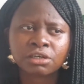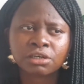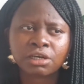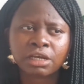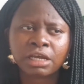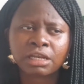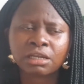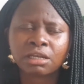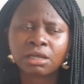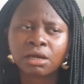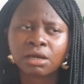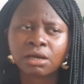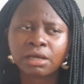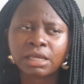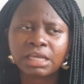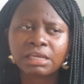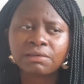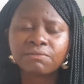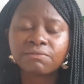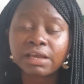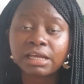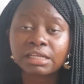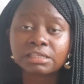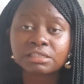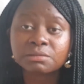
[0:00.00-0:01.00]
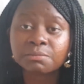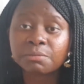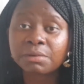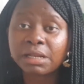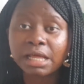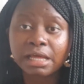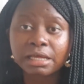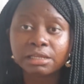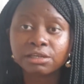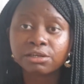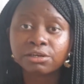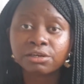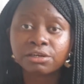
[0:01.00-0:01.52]
and an events
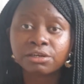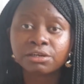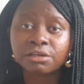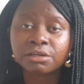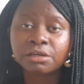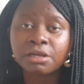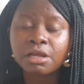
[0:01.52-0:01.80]
planner.